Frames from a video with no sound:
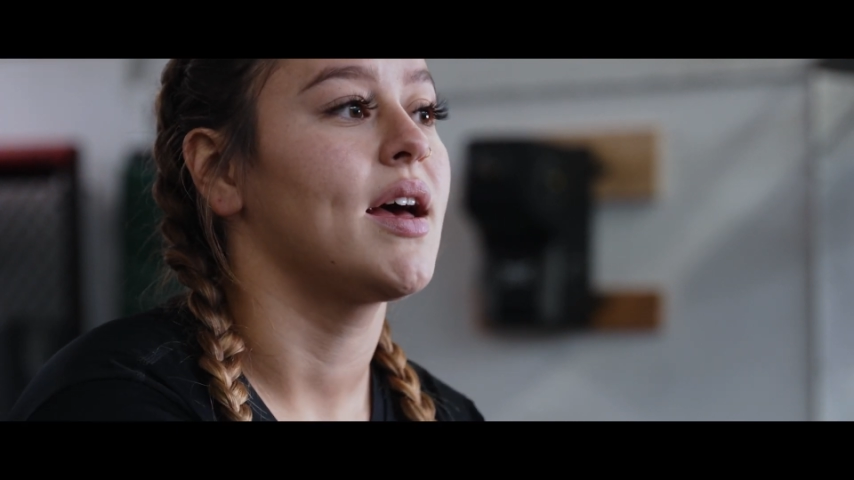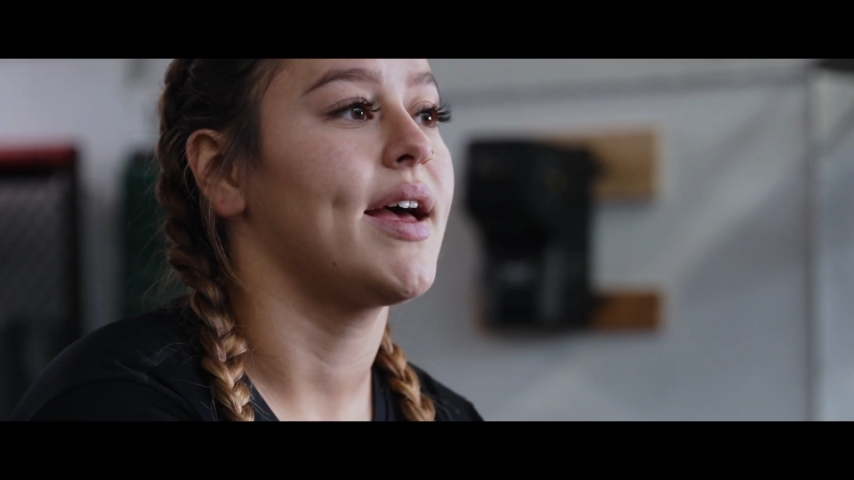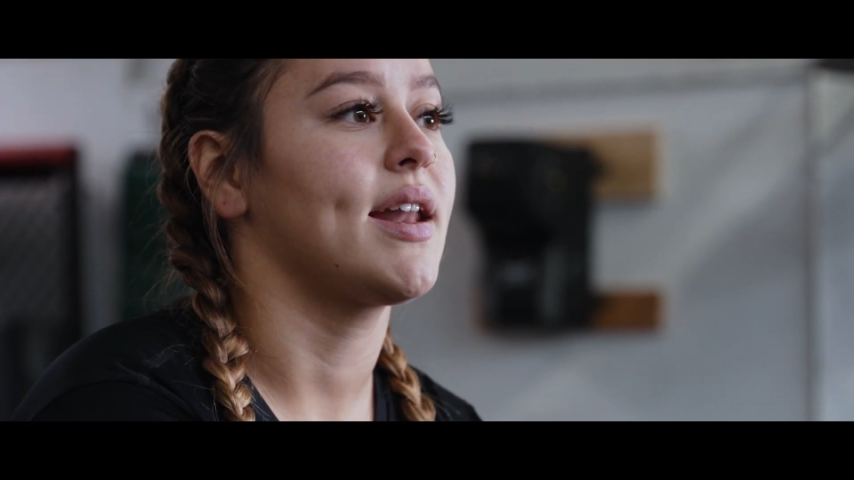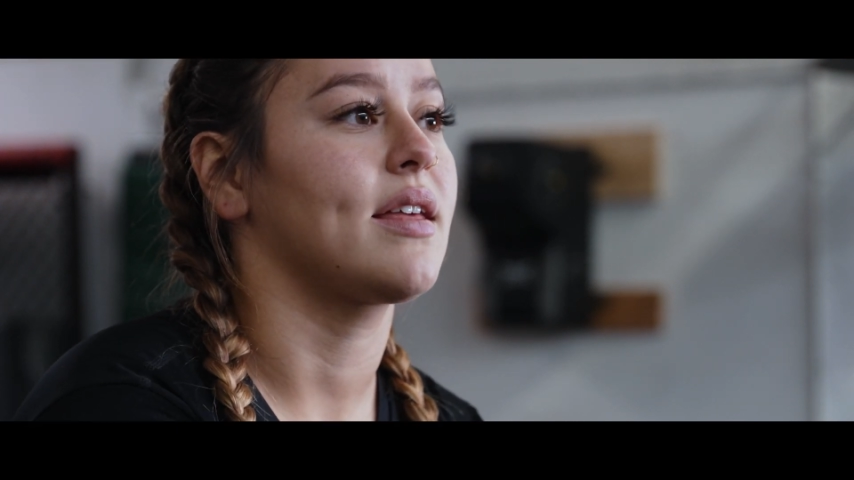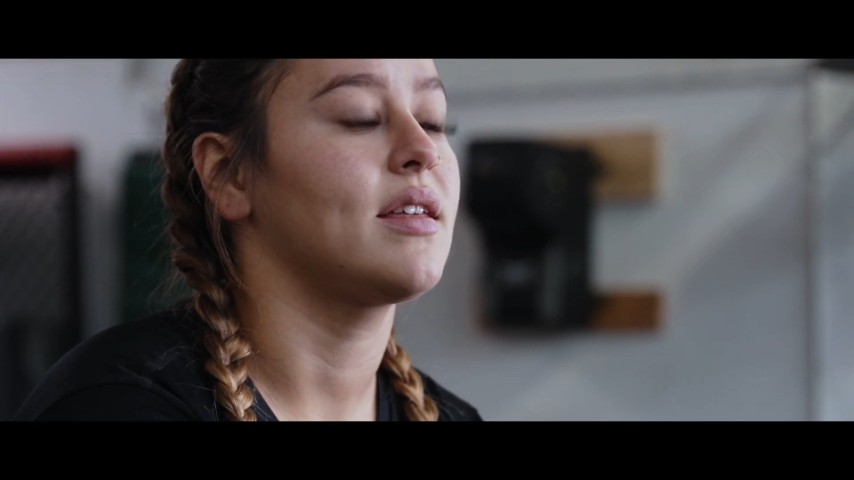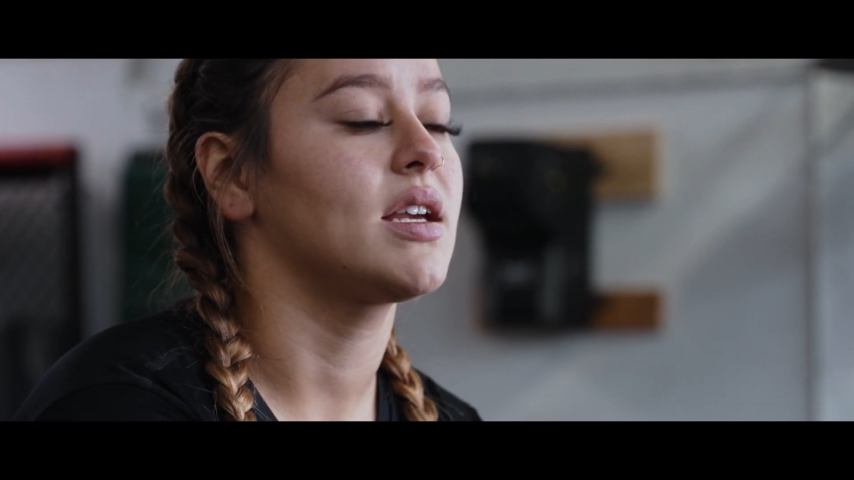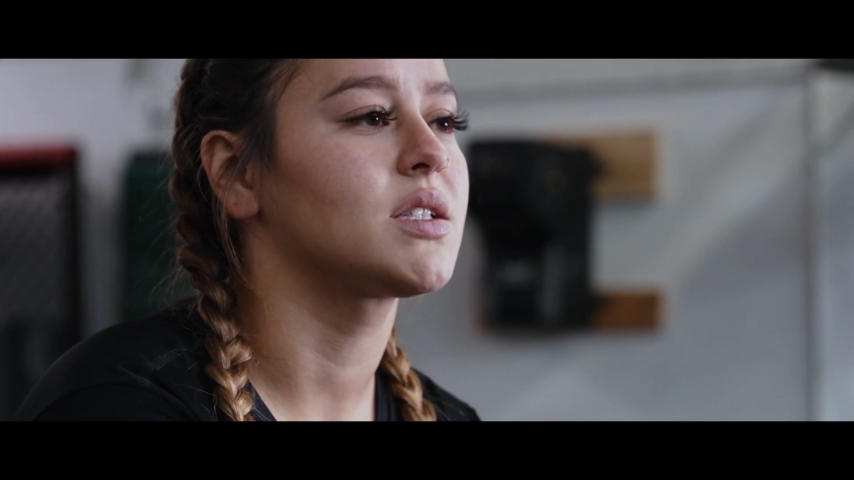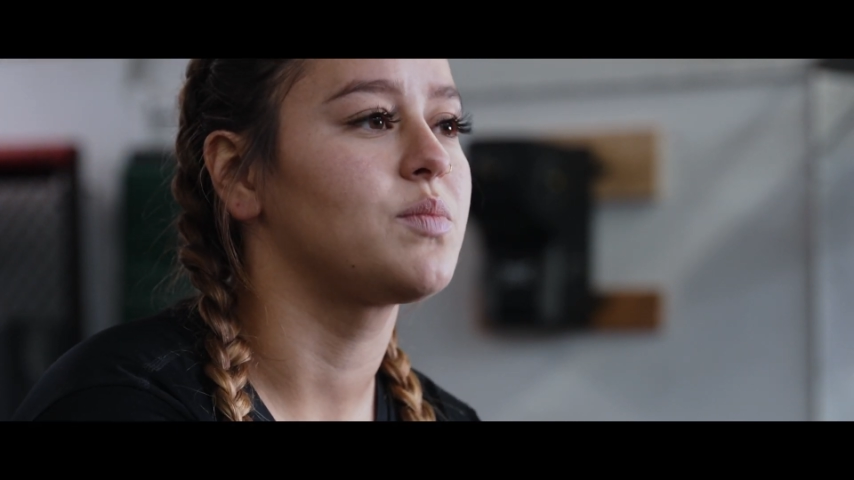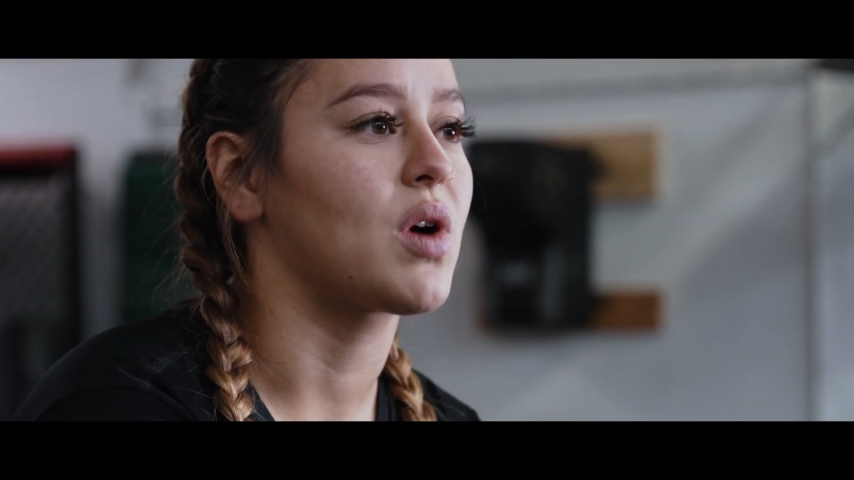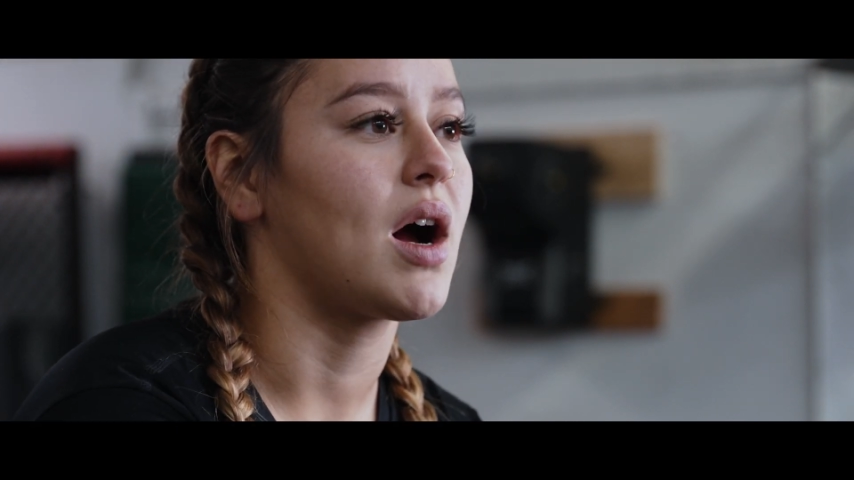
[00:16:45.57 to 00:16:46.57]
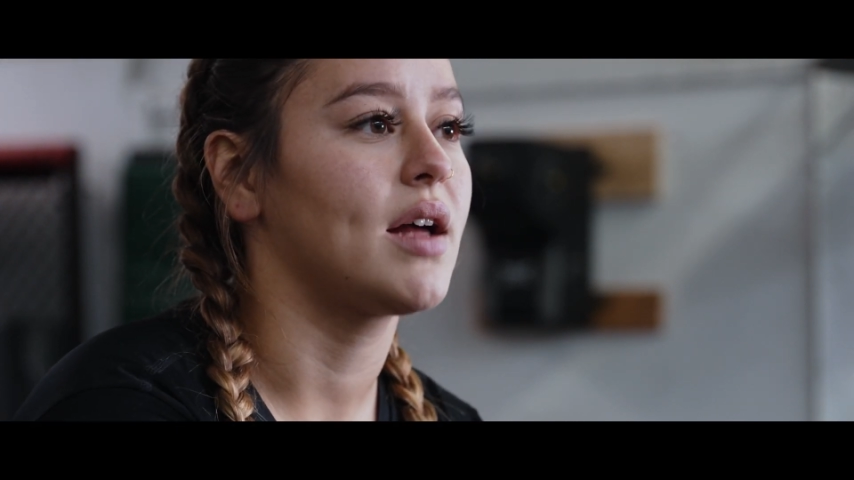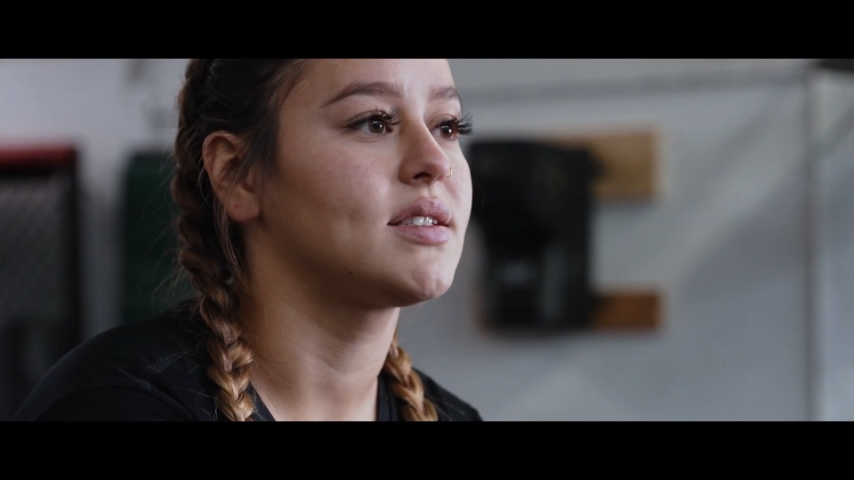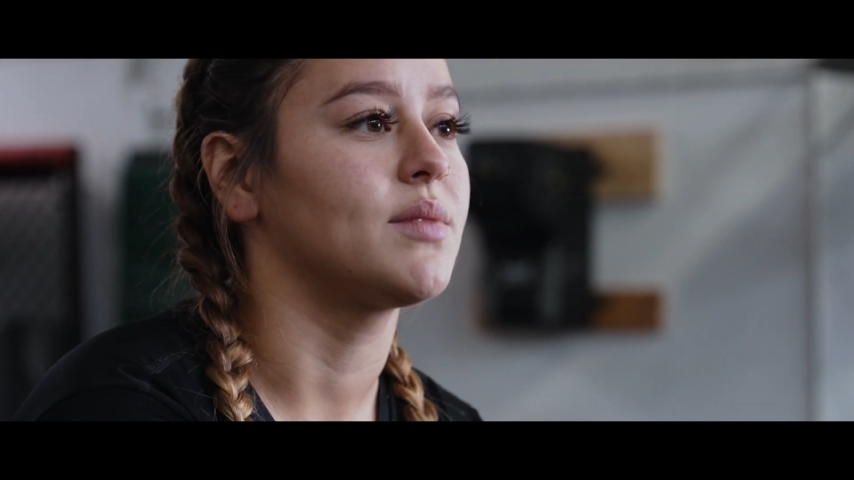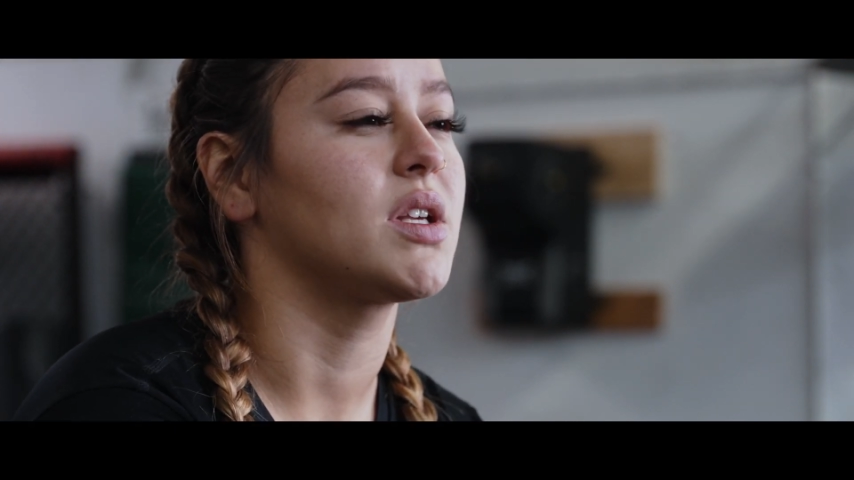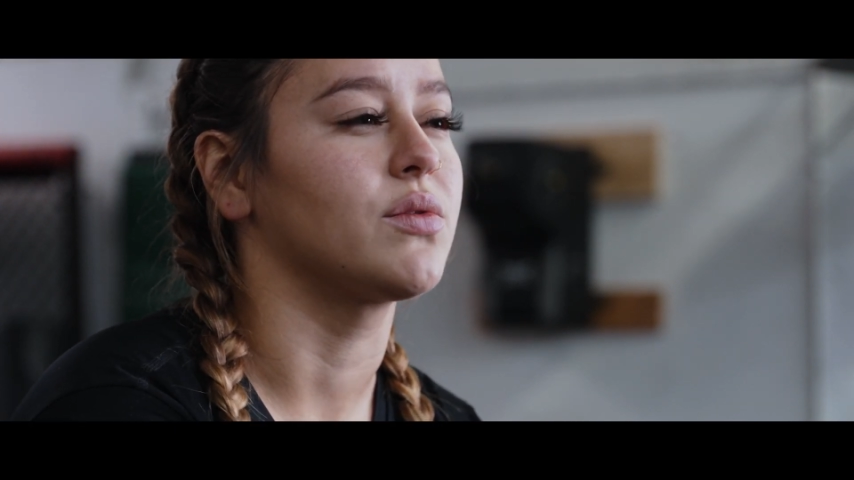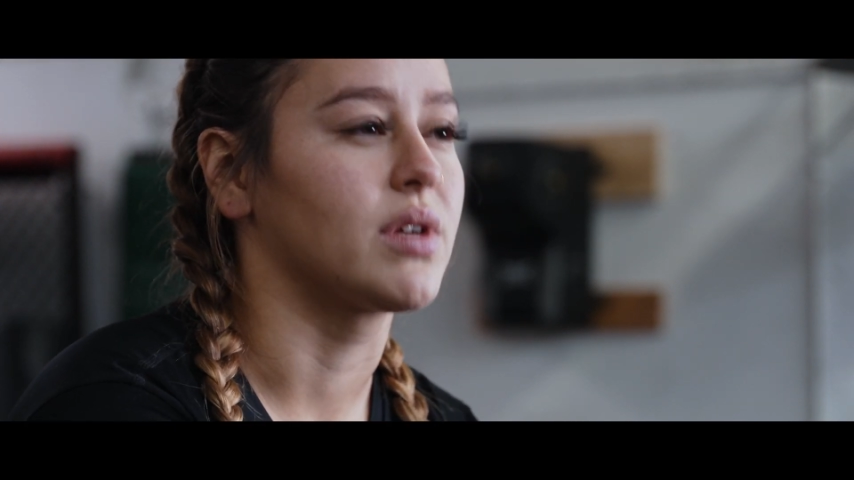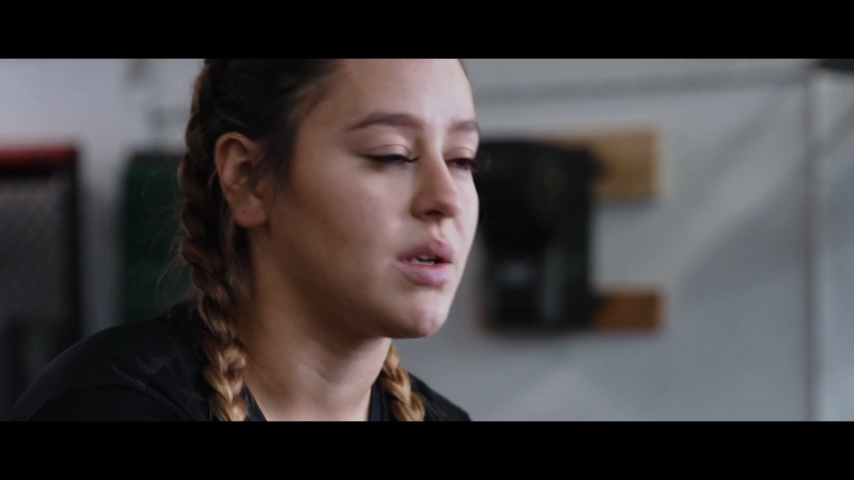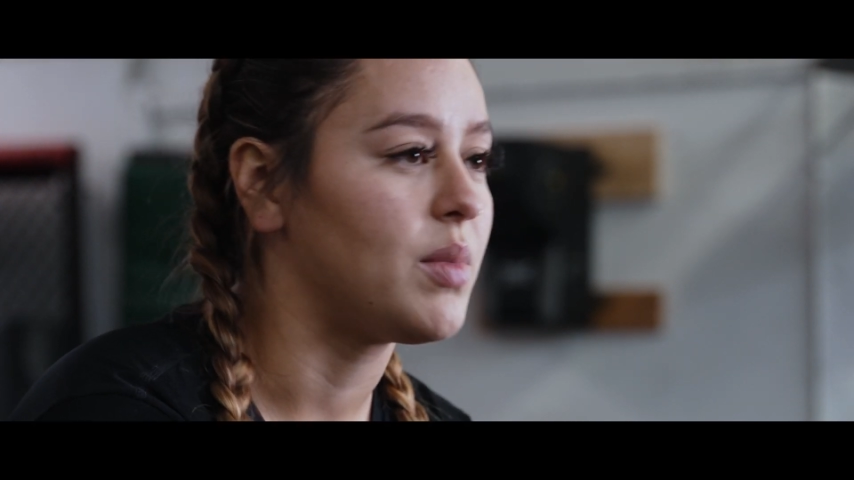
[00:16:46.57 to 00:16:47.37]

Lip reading: and I think it's brought something really